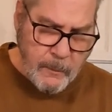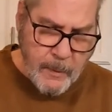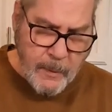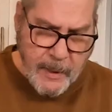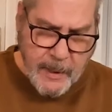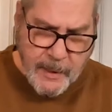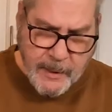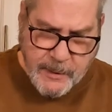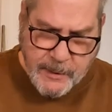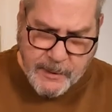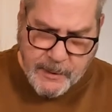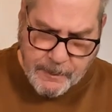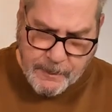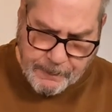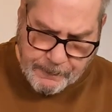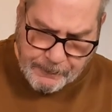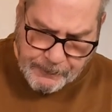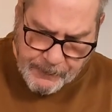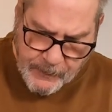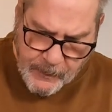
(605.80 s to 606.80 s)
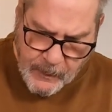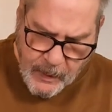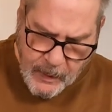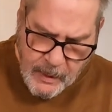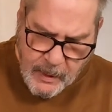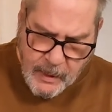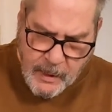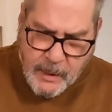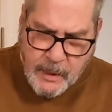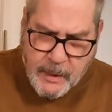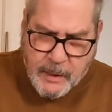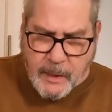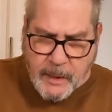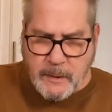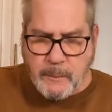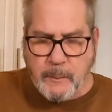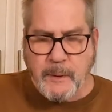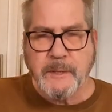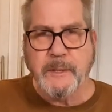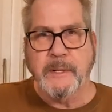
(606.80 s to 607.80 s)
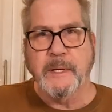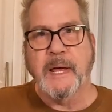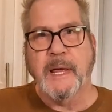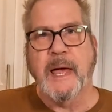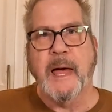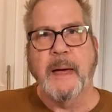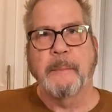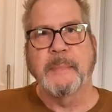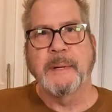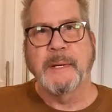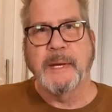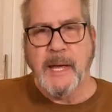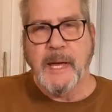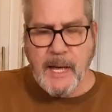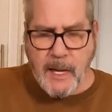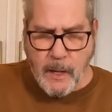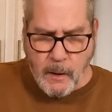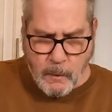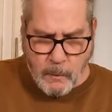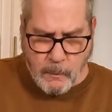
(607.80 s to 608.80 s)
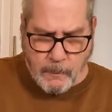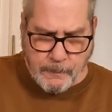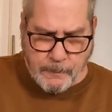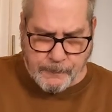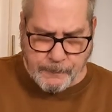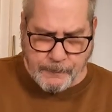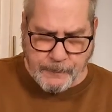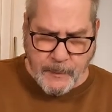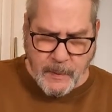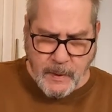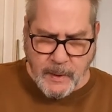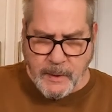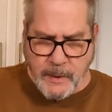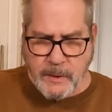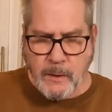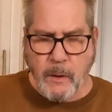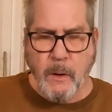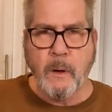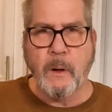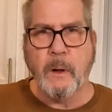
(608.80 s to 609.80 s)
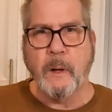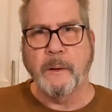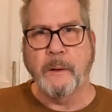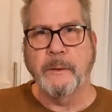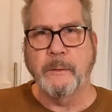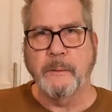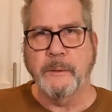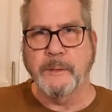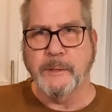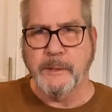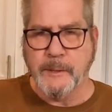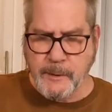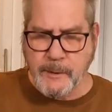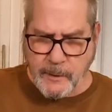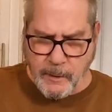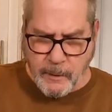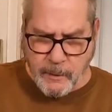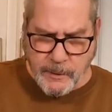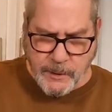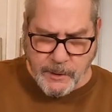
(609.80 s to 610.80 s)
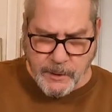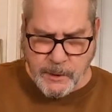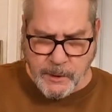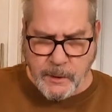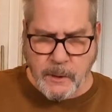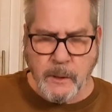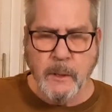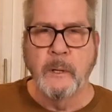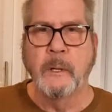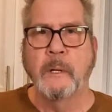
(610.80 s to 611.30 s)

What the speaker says: range, because what's going to happen now is all those starch